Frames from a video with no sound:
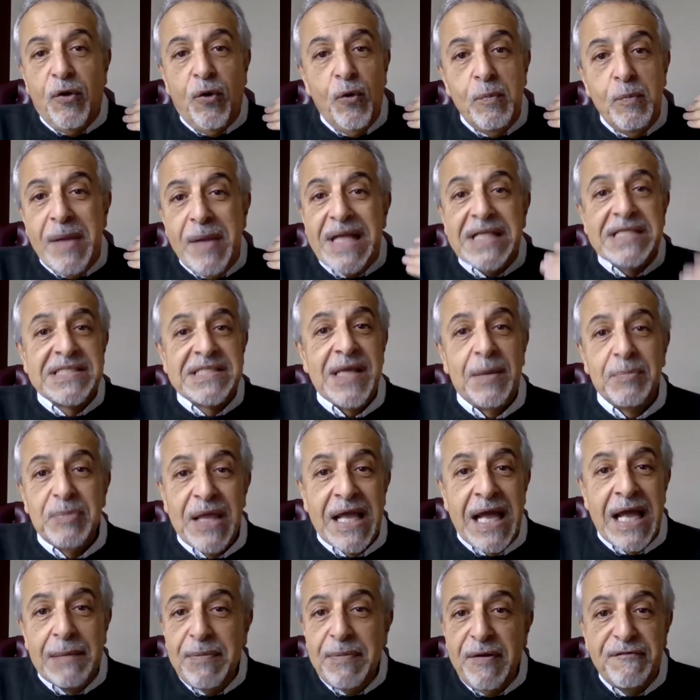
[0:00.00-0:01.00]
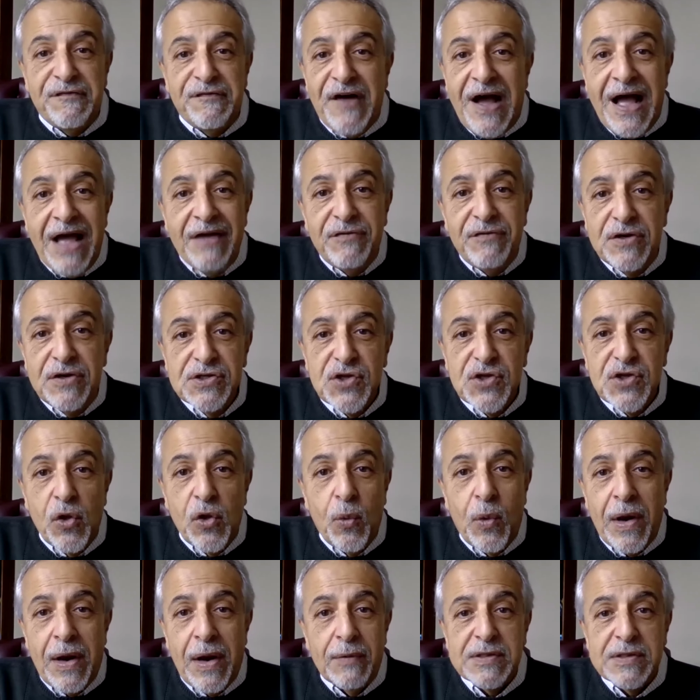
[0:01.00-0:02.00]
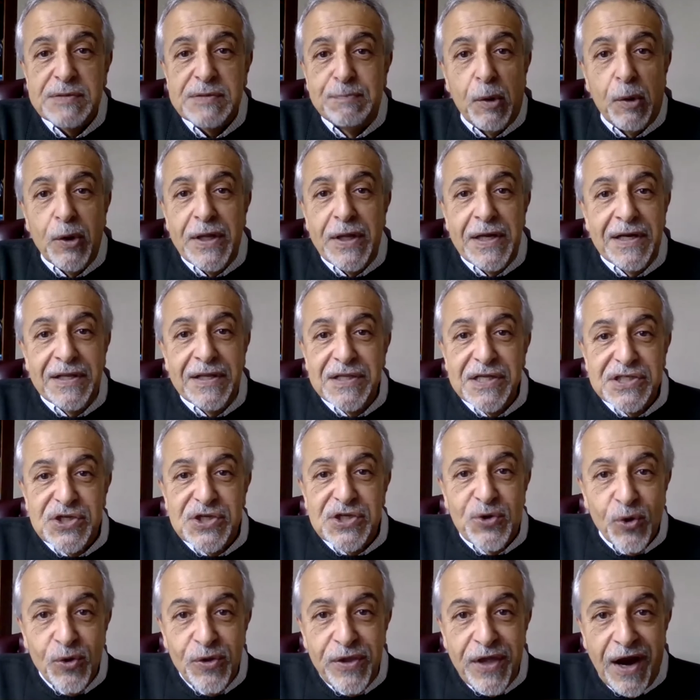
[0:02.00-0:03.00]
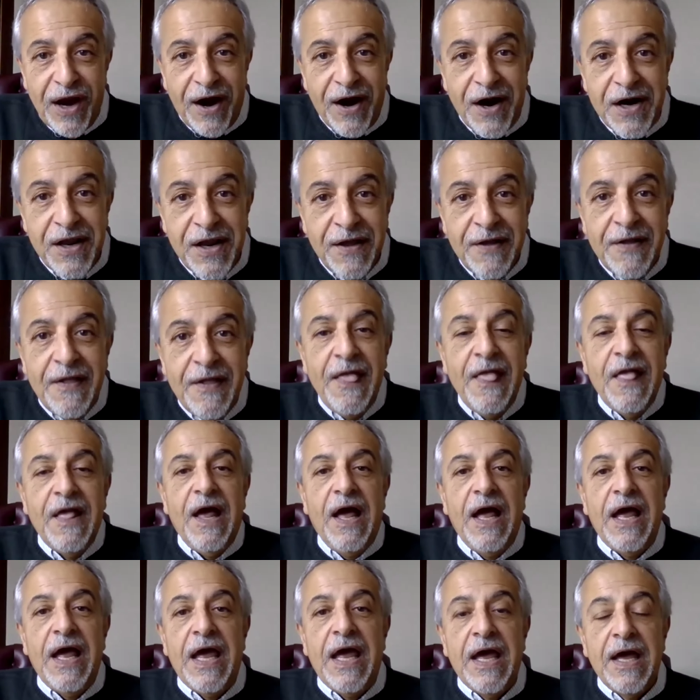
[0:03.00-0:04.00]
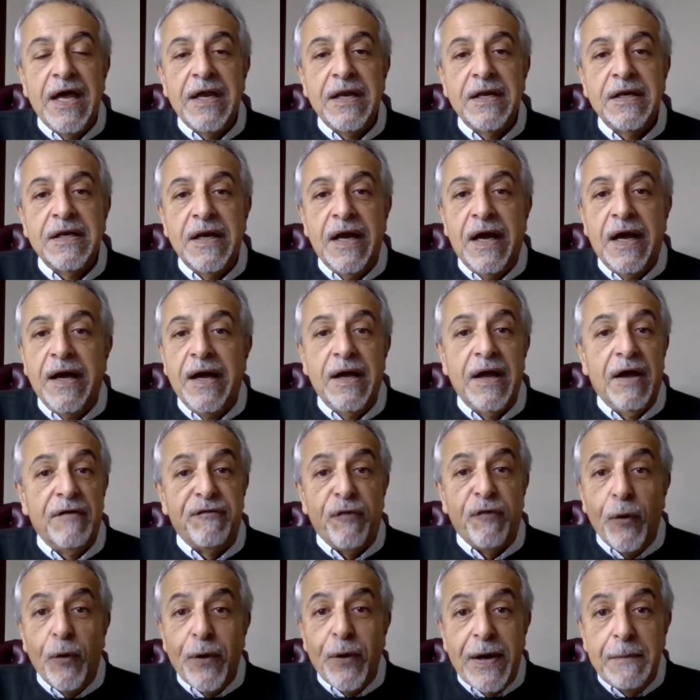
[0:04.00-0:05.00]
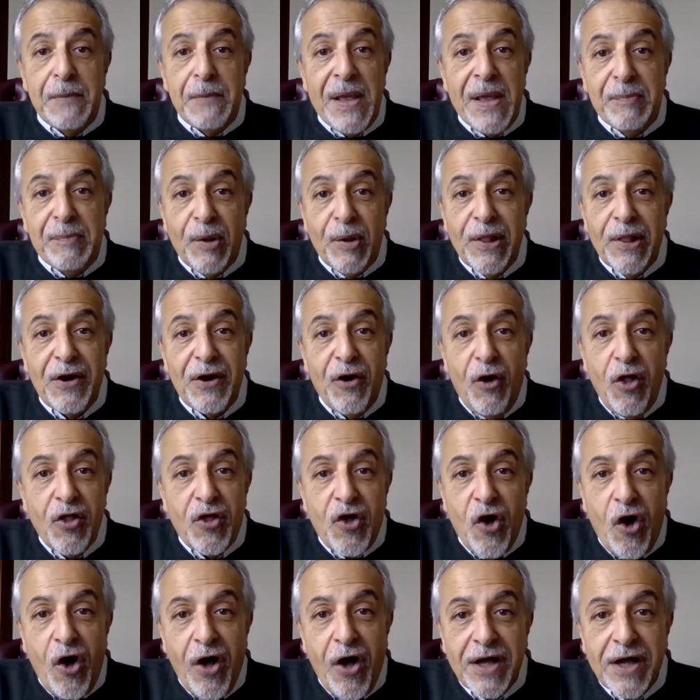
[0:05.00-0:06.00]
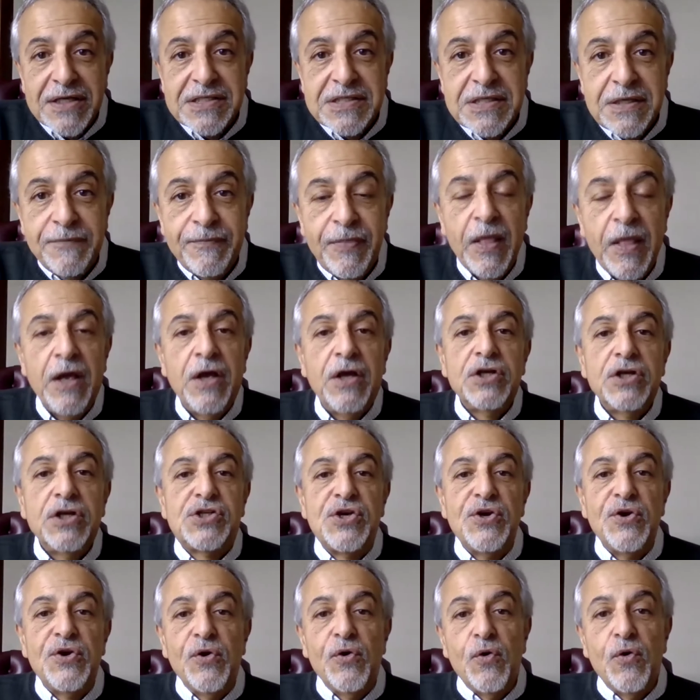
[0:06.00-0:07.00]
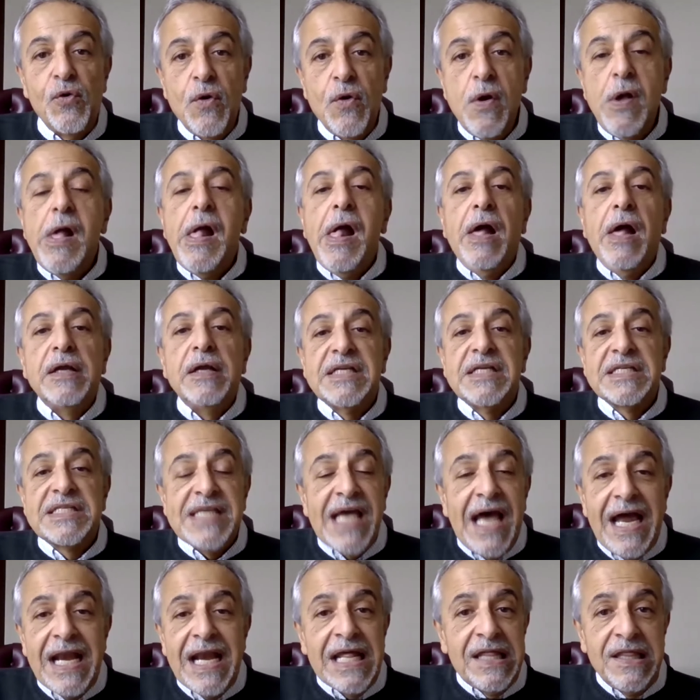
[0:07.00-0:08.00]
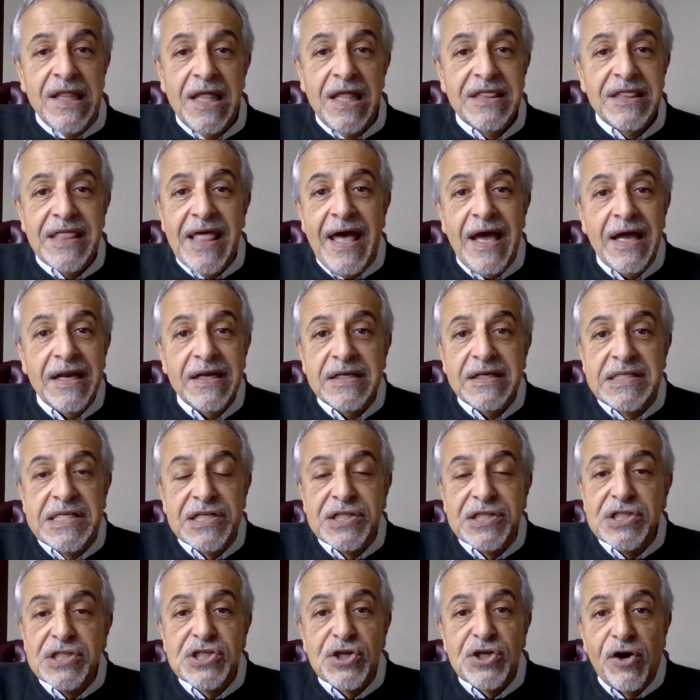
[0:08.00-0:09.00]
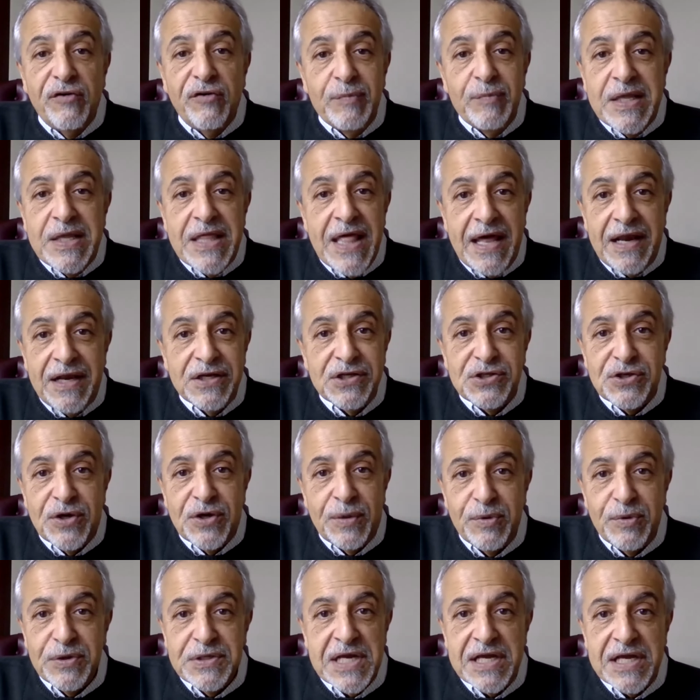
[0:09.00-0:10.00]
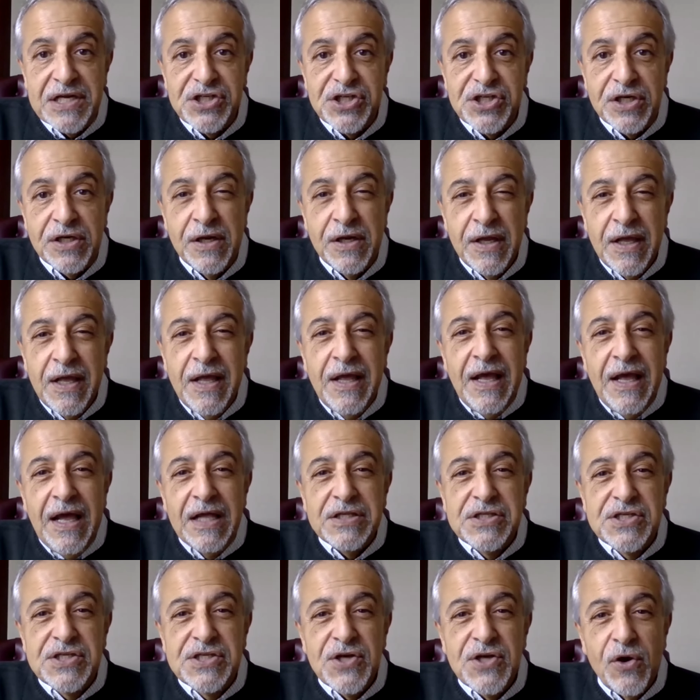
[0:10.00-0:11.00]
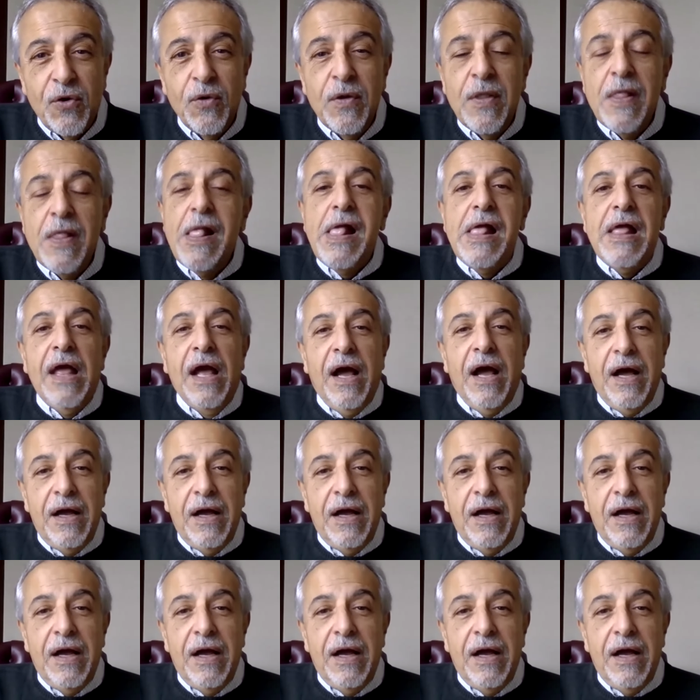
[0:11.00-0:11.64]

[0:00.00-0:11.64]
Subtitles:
who made something up at 5 years old when I was bullied in the schoolyard and avoided people at all costs to deciding that that didn't serve me, that interpretation. And so,